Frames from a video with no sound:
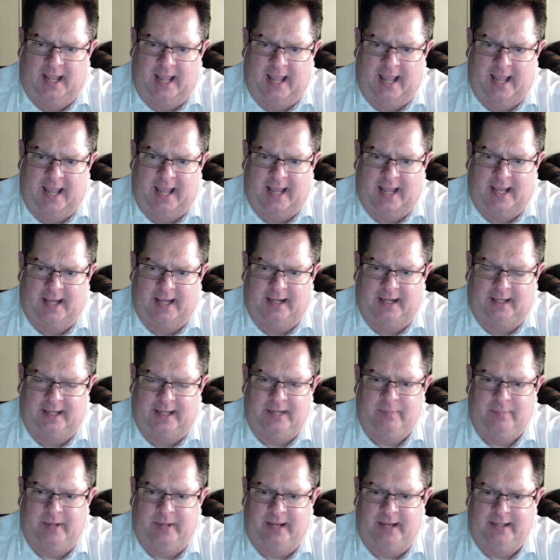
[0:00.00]
and
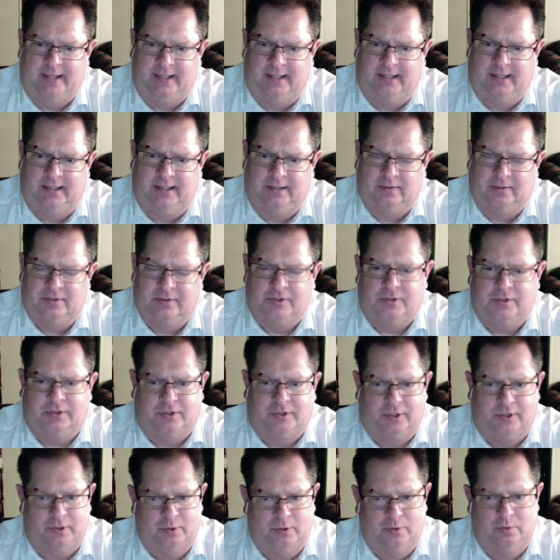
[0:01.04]
light painting. There's
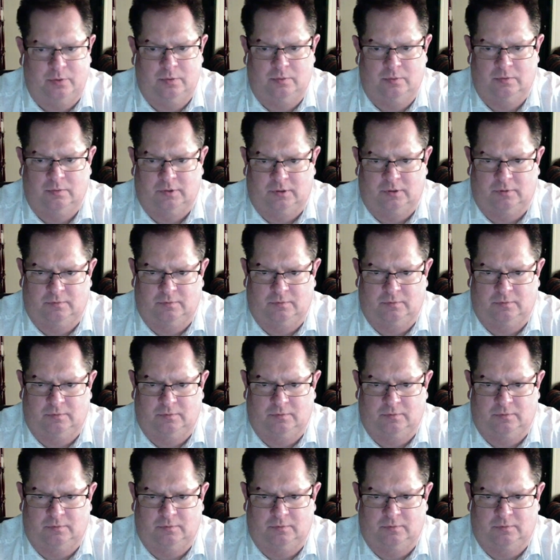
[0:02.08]
two